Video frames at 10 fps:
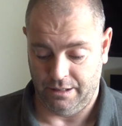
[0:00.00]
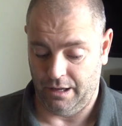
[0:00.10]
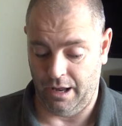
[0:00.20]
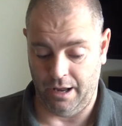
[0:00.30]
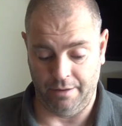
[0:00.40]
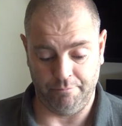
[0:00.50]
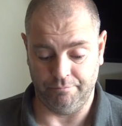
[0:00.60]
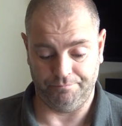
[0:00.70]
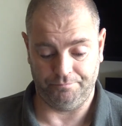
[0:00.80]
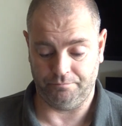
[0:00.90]

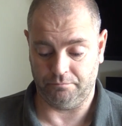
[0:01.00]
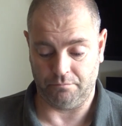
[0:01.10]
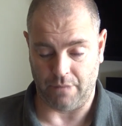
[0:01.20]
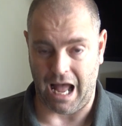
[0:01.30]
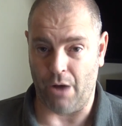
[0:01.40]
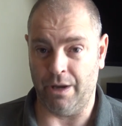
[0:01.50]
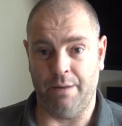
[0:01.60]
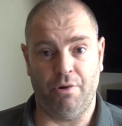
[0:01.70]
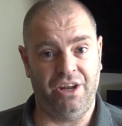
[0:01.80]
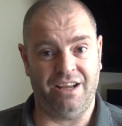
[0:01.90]
Um, how
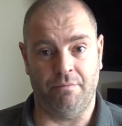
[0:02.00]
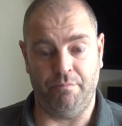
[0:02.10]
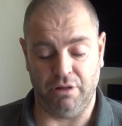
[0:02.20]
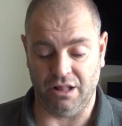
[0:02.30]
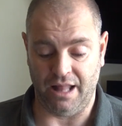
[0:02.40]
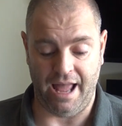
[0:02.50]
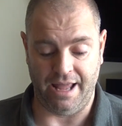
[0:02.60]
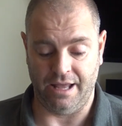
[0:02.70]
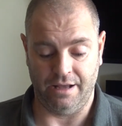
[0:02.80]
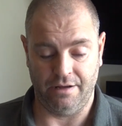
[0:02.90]
anybody can
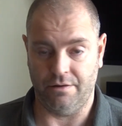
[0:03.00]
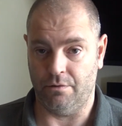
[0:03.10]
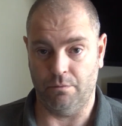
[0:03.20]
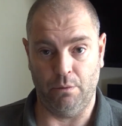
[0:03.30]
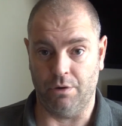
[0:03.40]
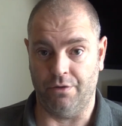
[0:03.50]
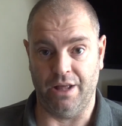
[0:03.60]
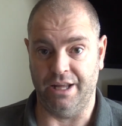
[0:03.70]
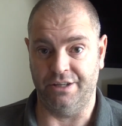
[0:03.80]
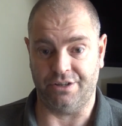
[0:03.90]
play with one of
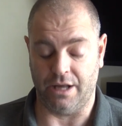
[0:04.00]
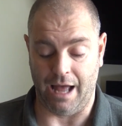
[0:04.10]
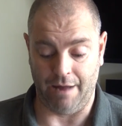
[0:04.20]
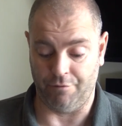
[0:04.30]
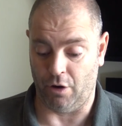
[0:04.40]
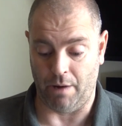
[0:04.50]
these, I have no